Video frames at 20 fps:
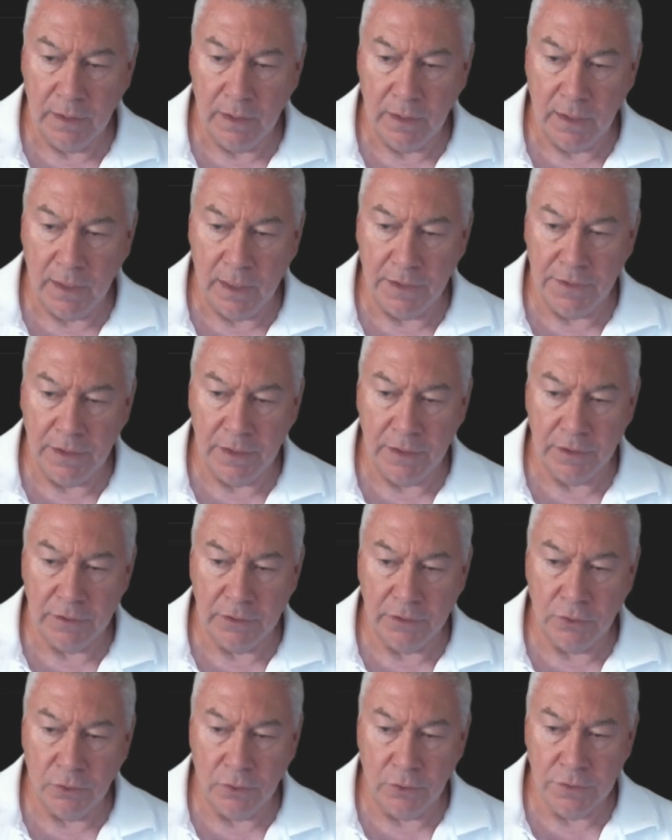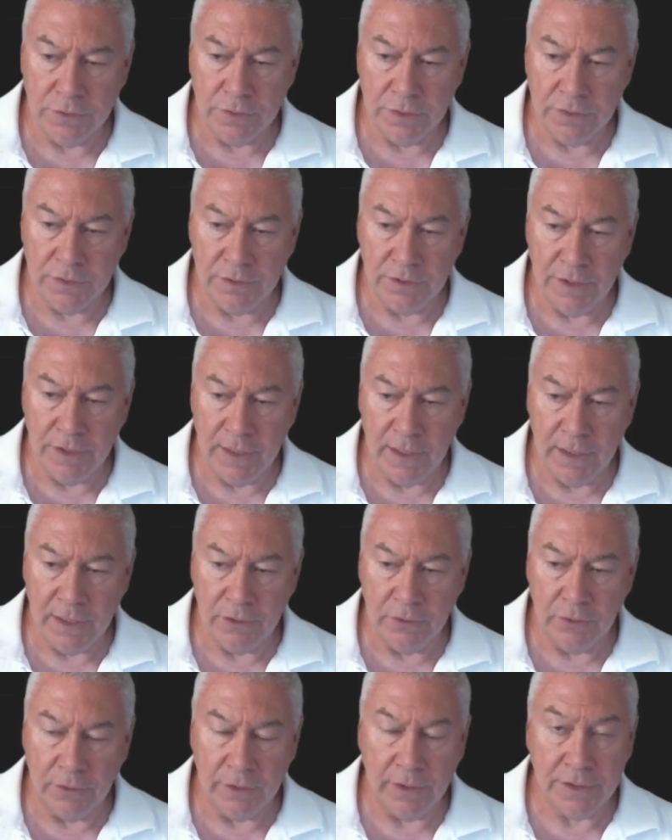and then it calls the
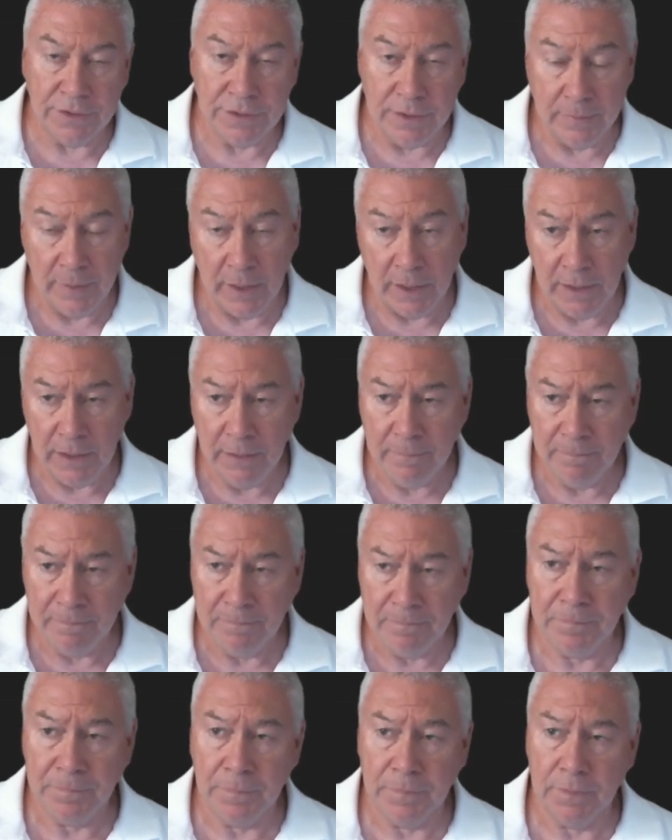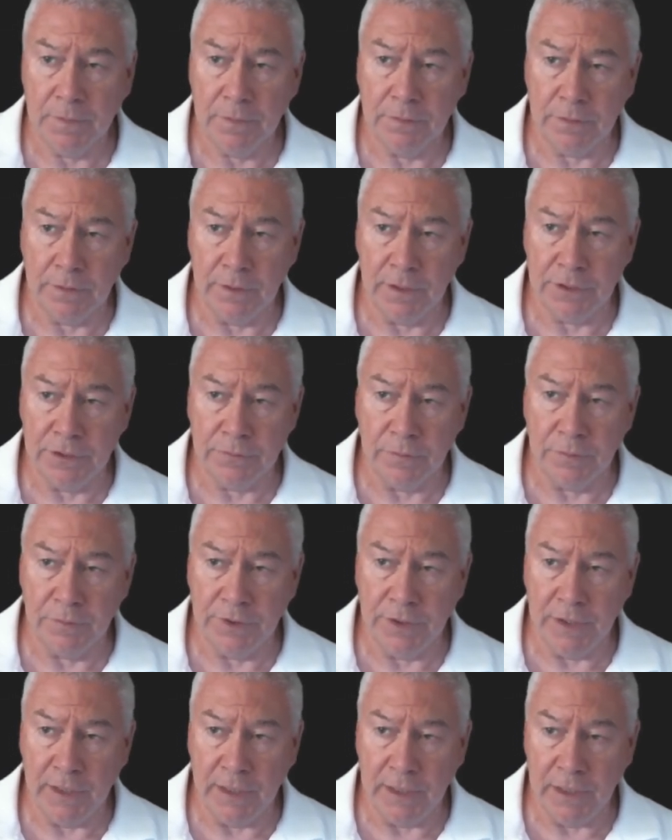ta.sma. So that's from
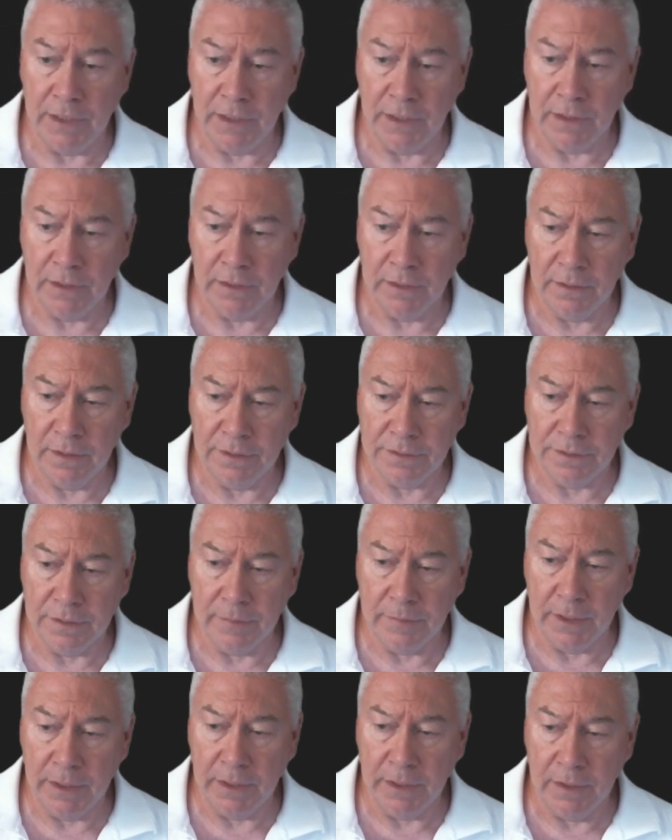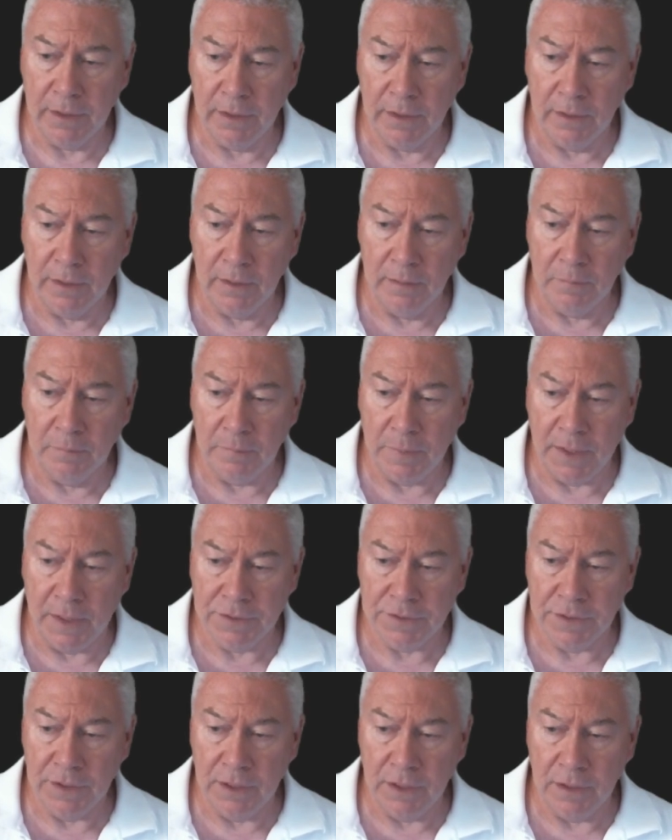TA here, SMA,
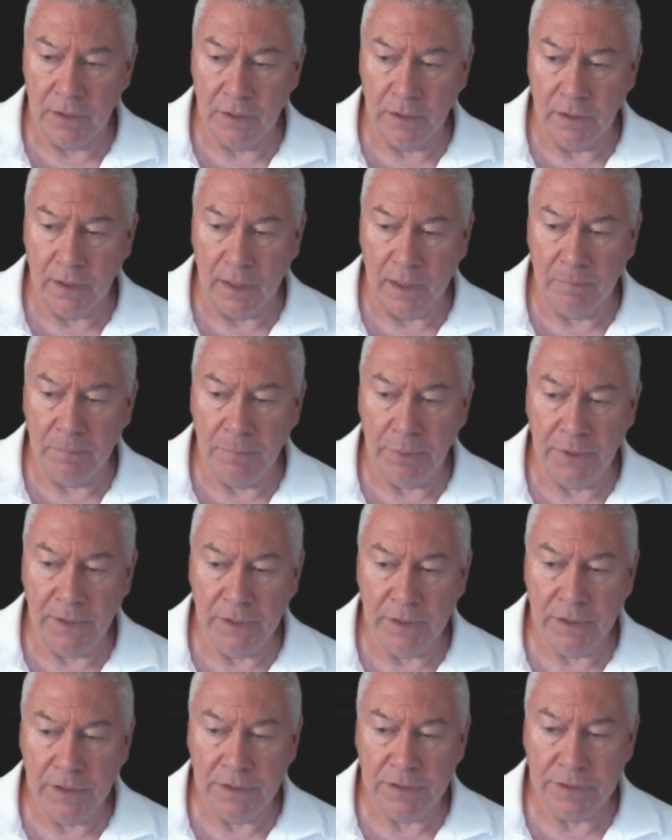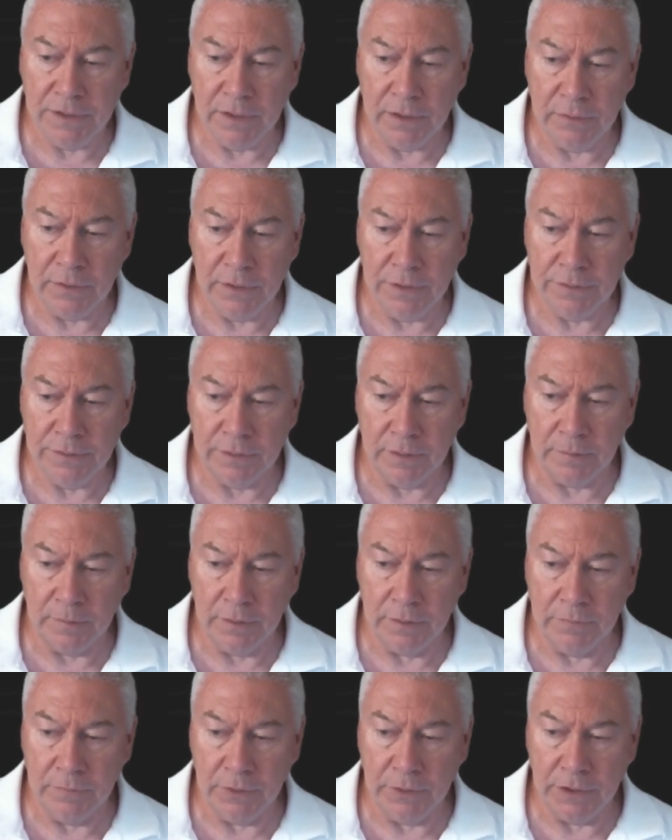passing in a PD series. So I'm
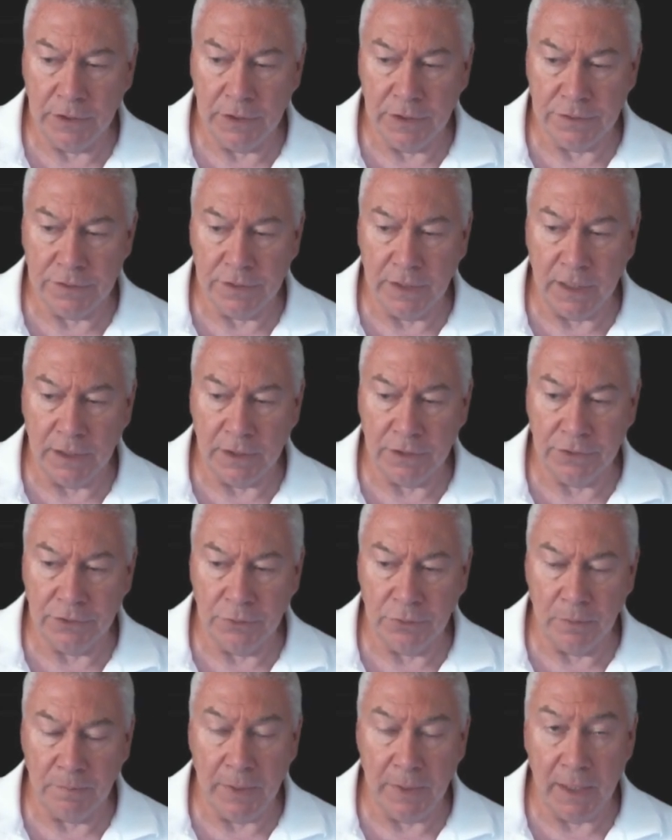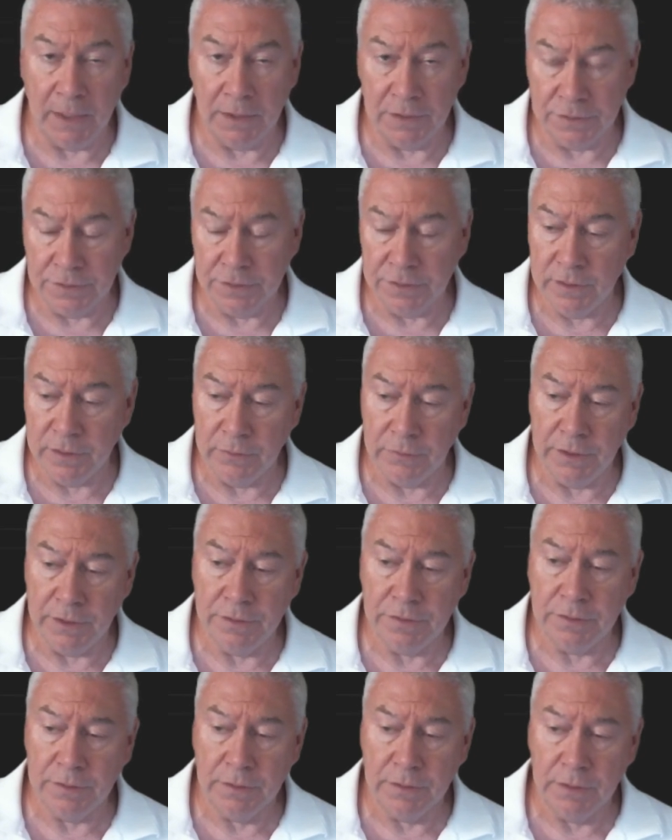converting this data to a pandas series